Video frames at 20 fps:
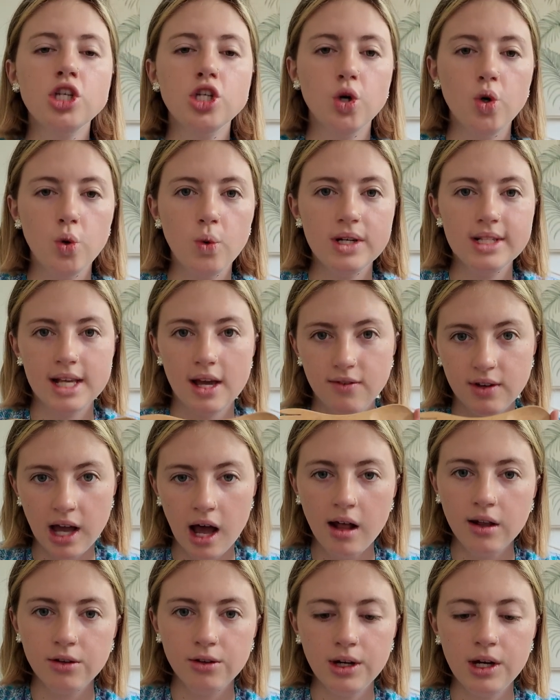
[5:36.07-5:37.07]
to always have
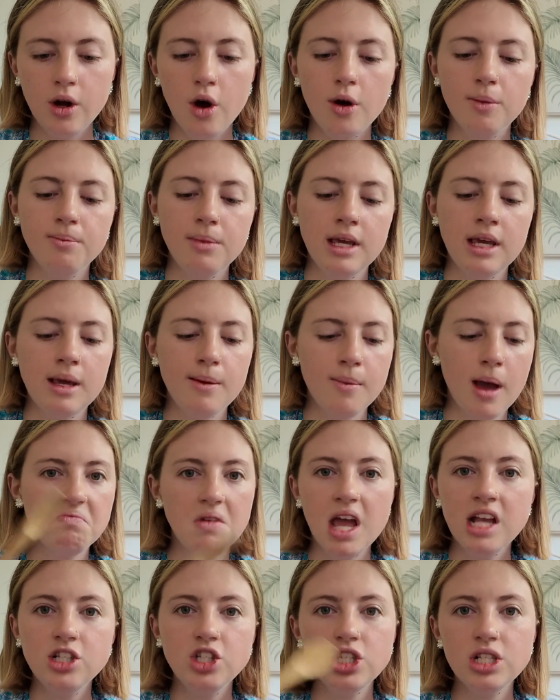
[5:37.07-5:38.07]
cutlery on me.
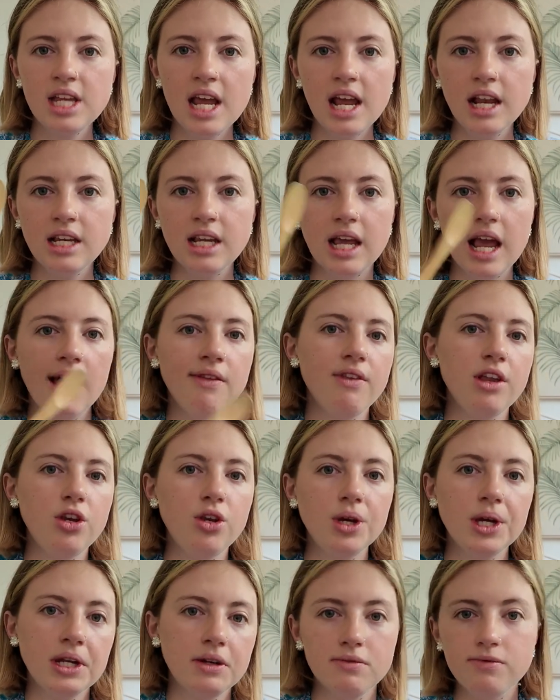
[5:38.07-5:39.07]
It's just handy, and then
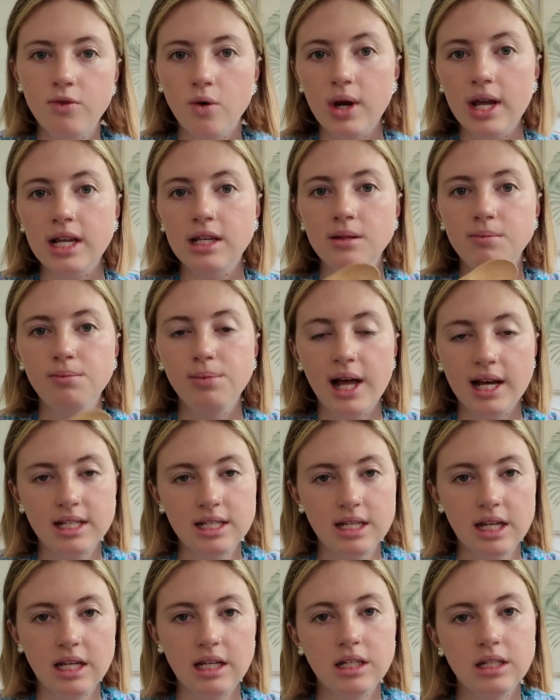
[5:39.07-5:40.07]
you can avoid
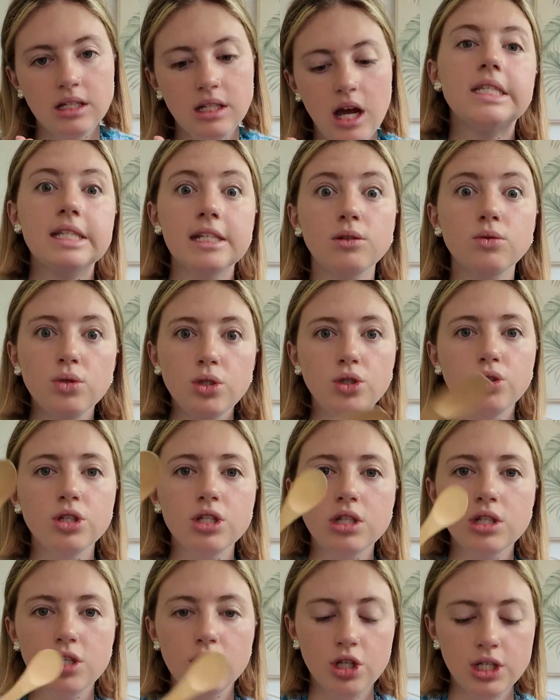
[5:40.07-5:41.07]
plastic
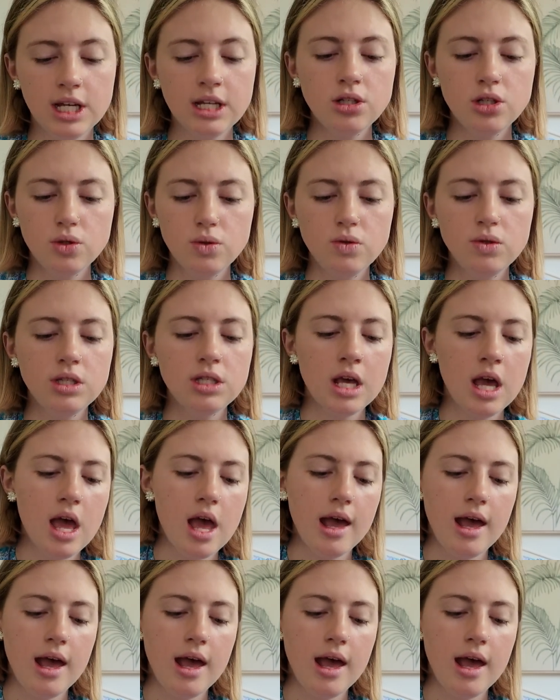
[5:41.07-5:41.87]
single-use utensils.